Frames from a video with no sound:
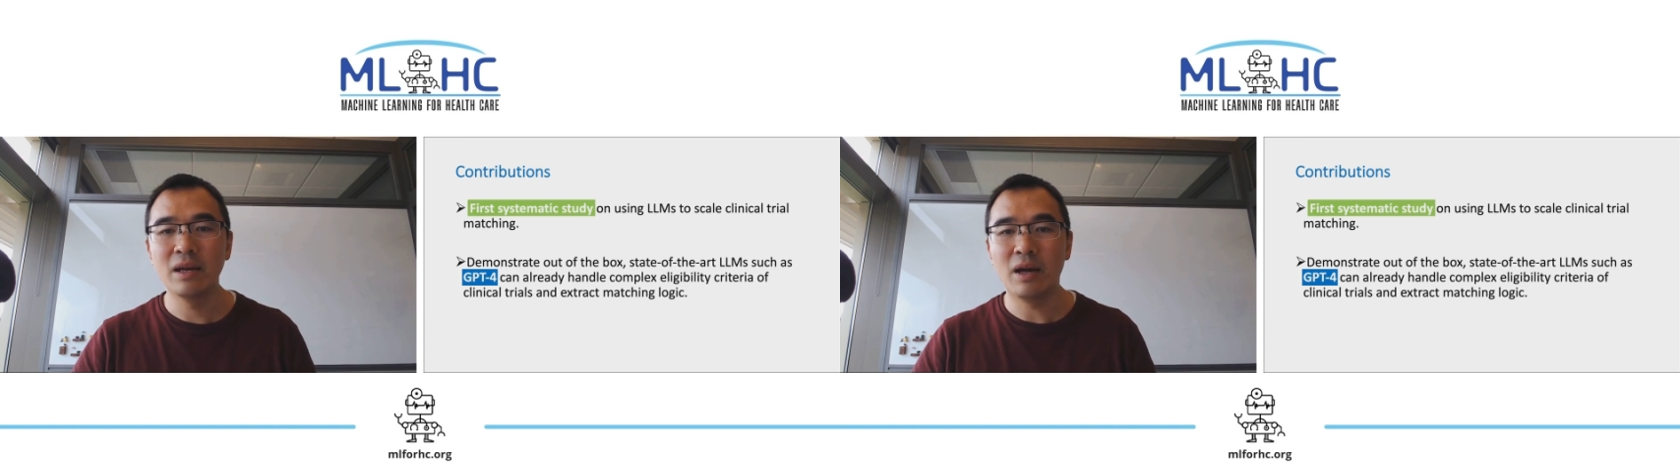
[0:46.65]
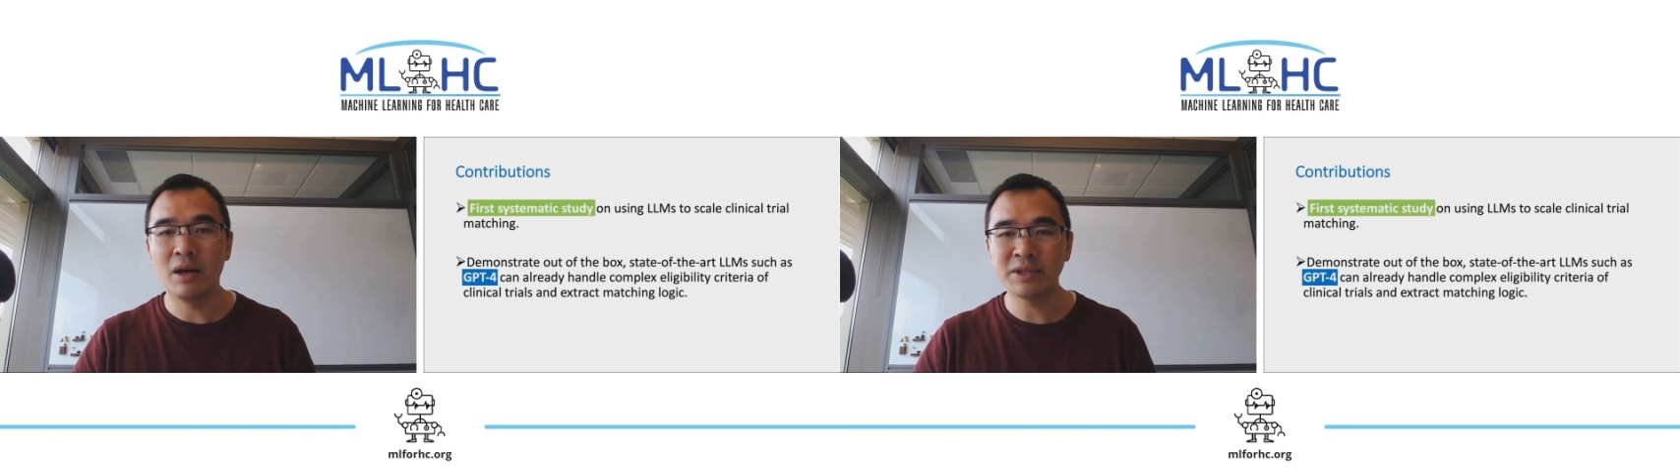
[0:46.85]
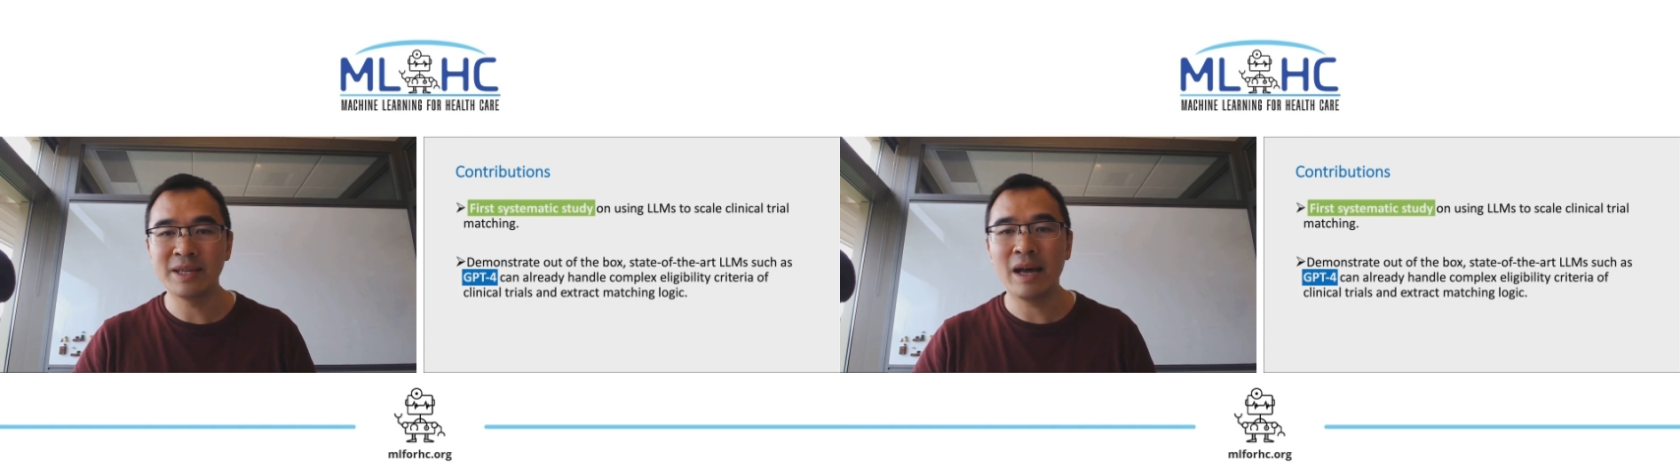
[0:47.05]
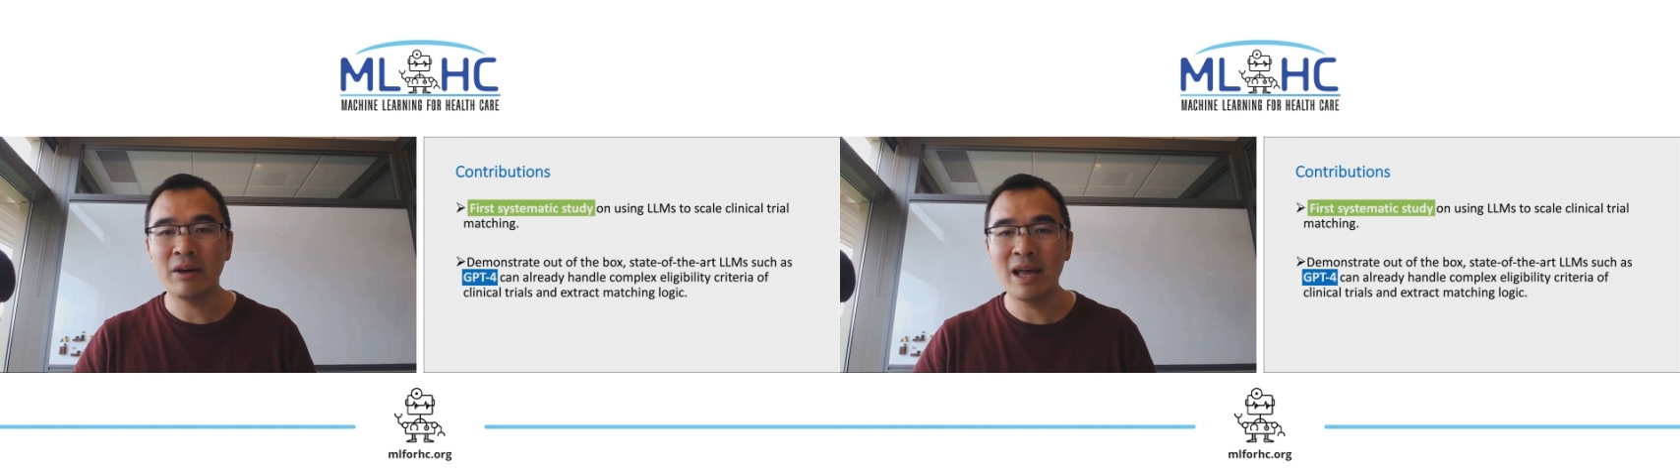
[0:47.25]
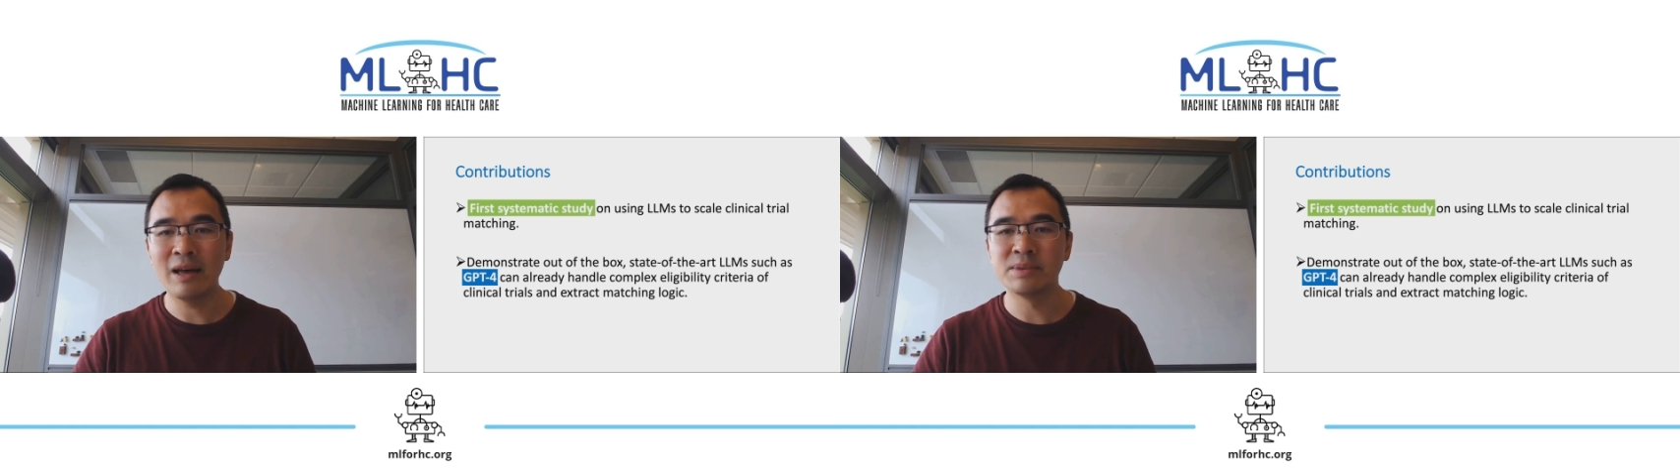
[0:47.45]
on using
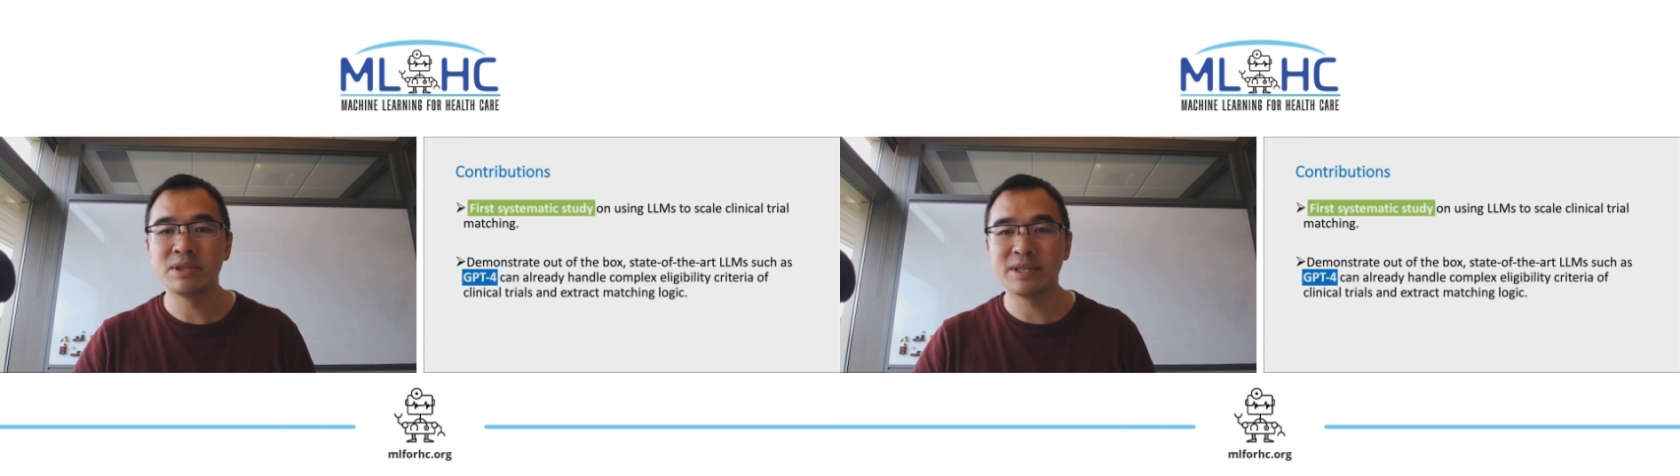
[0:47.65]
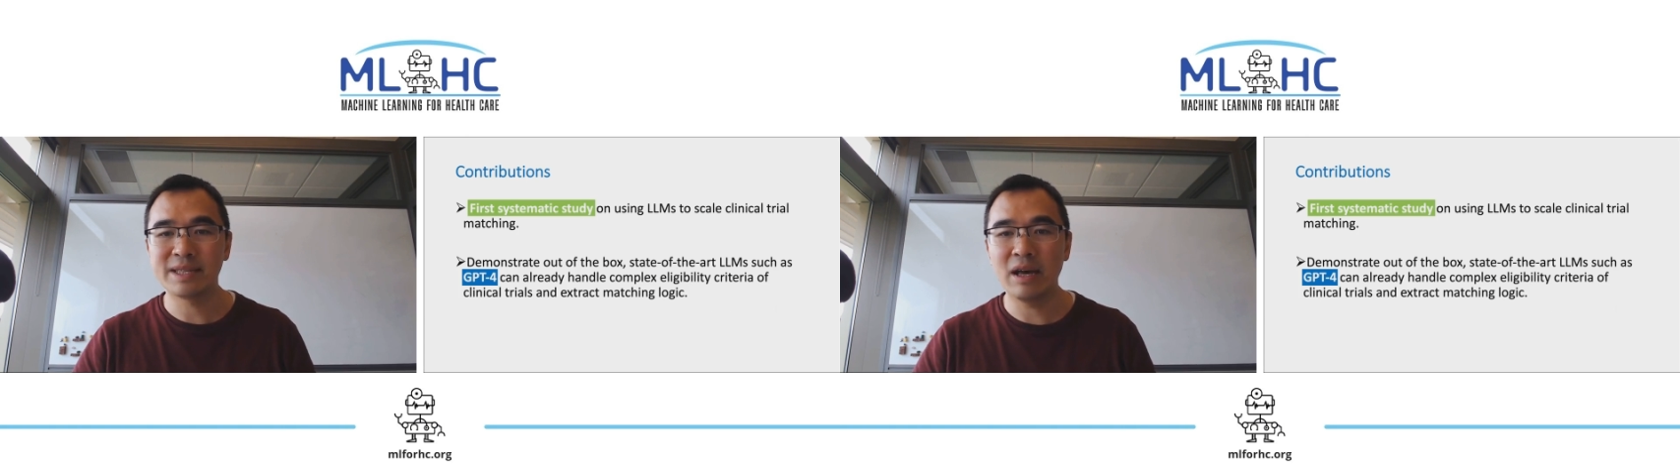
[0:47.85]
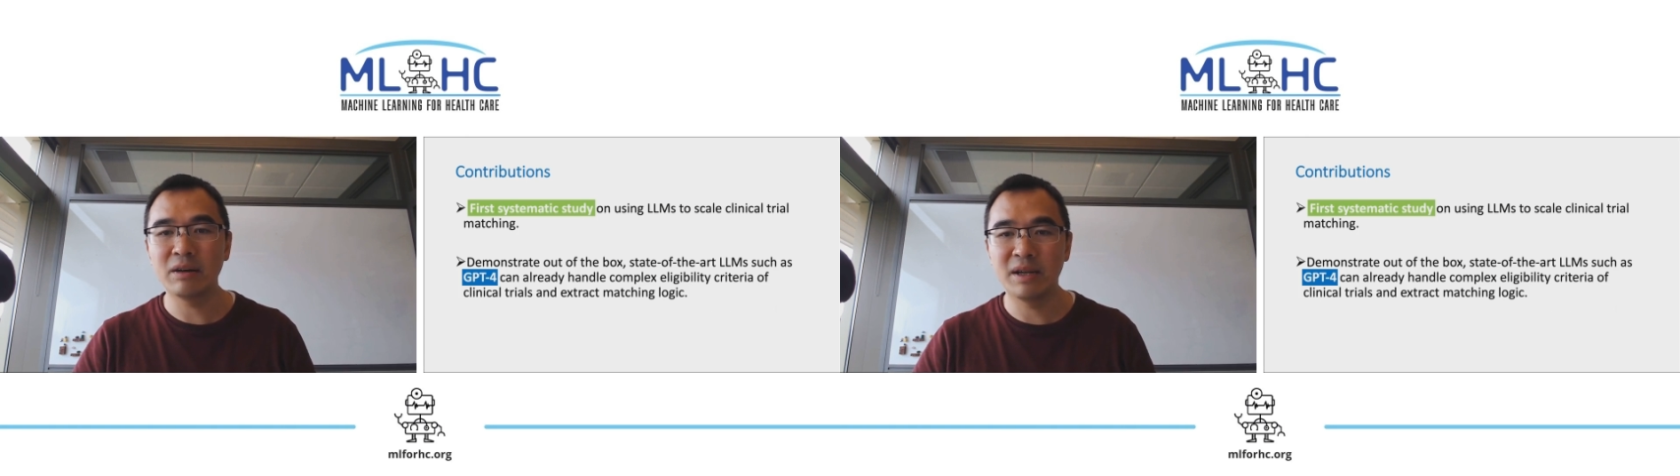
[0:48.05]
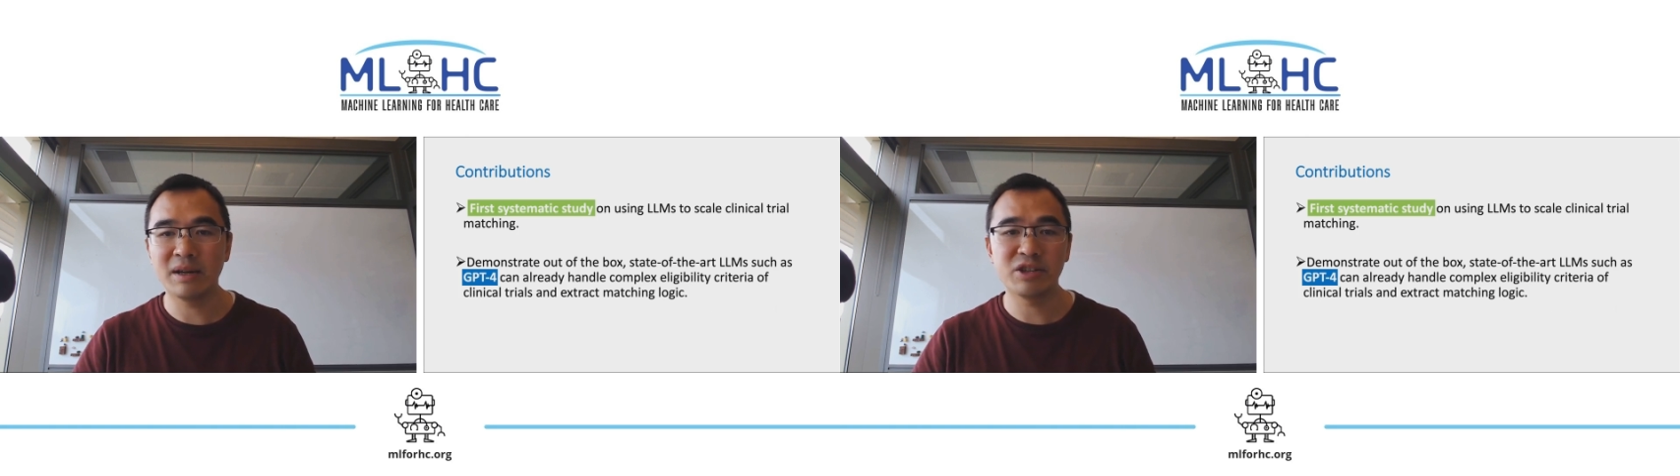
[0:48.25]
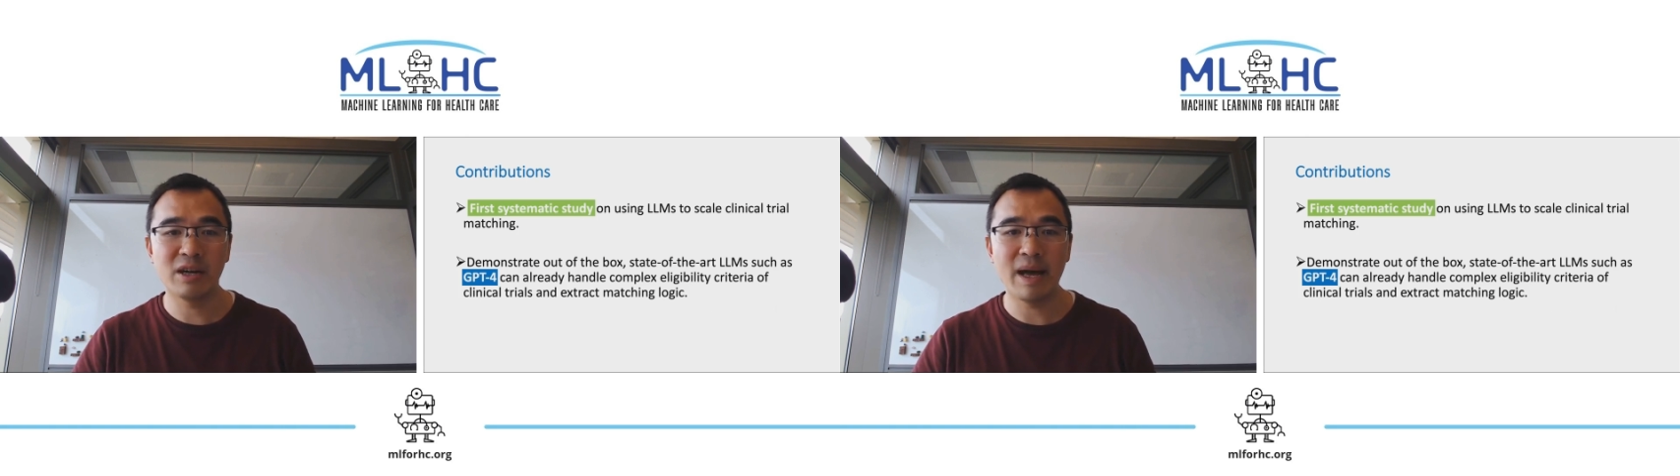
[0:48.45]
LMs to scale
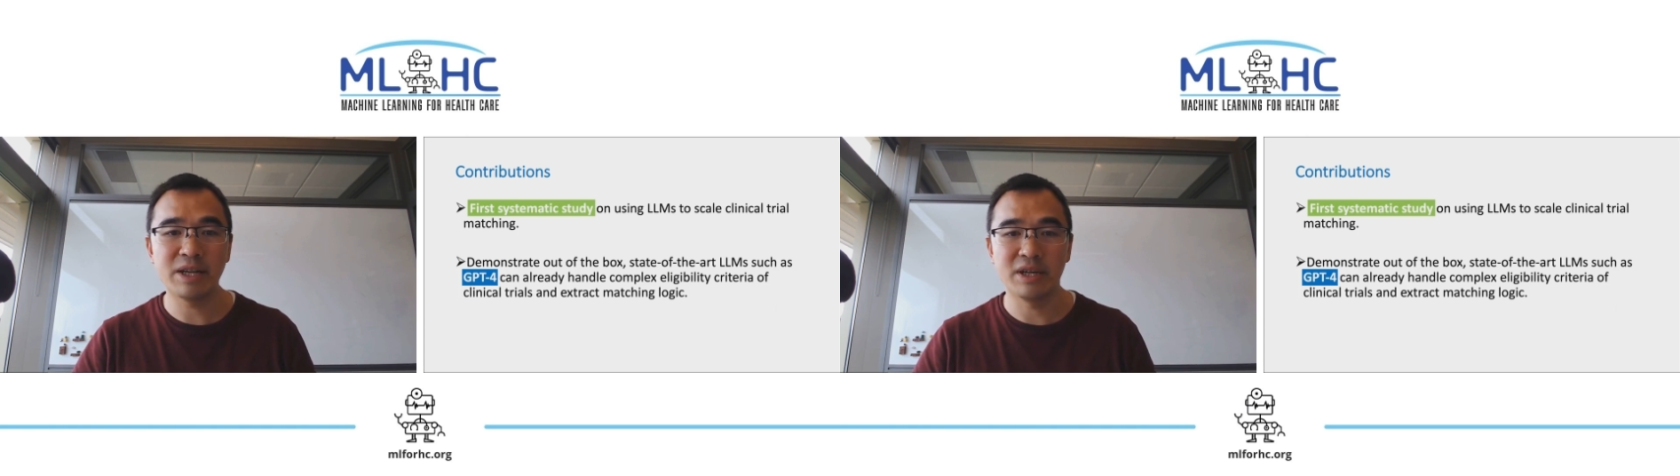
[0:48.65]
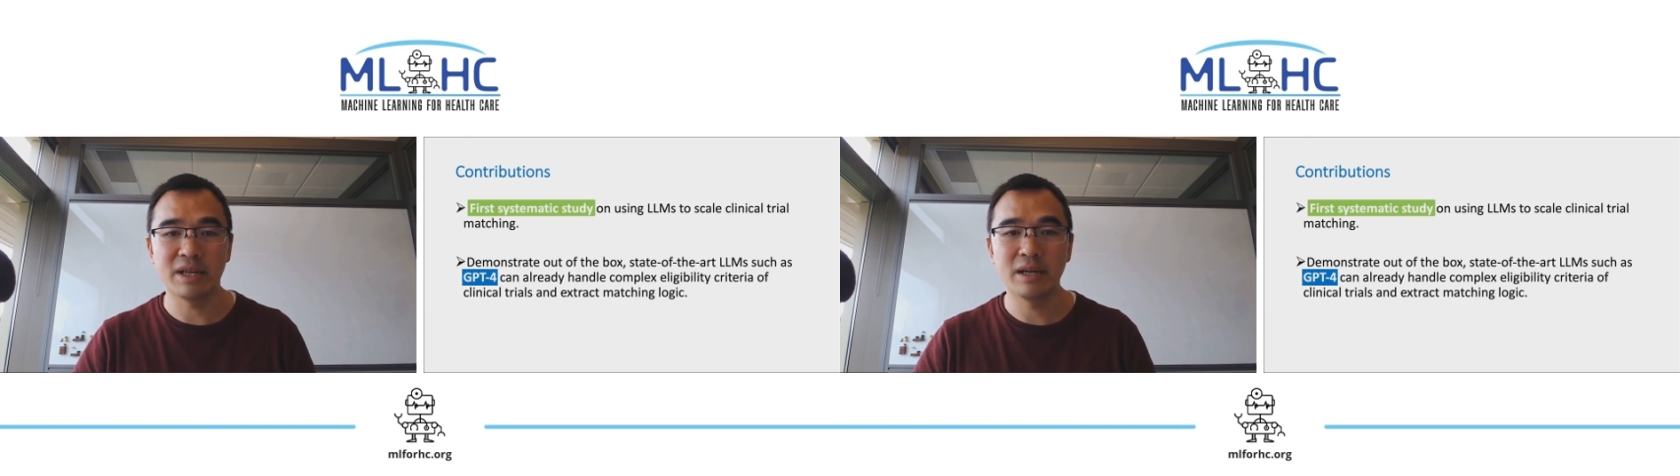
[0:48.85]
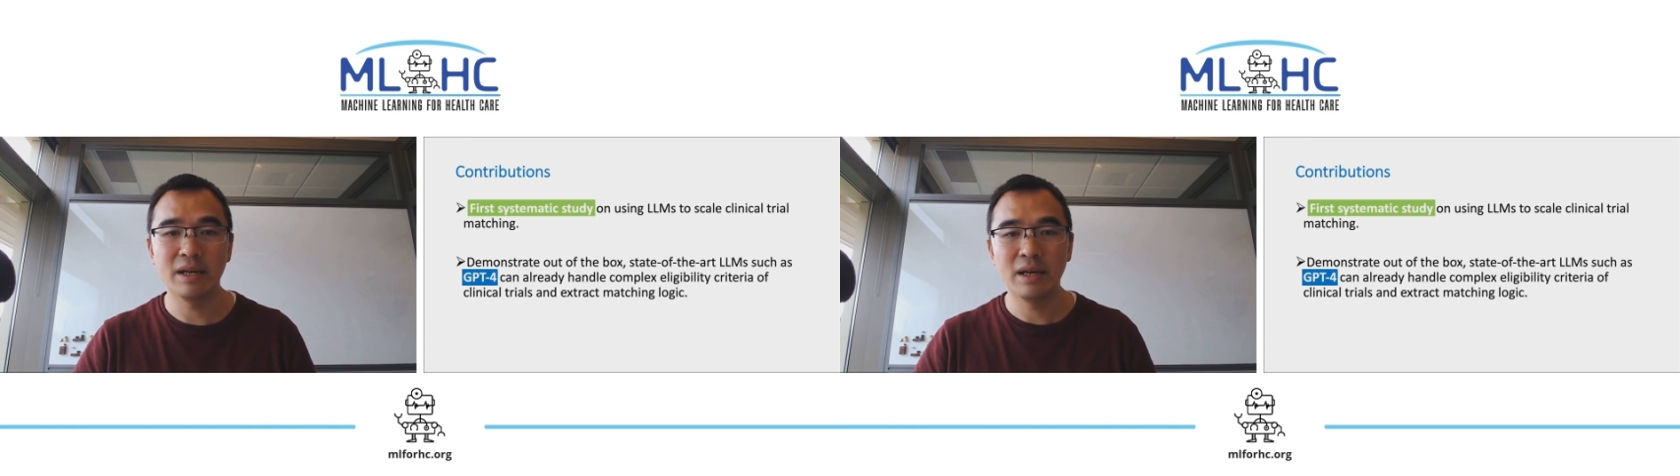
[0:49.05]
clinical trial matching.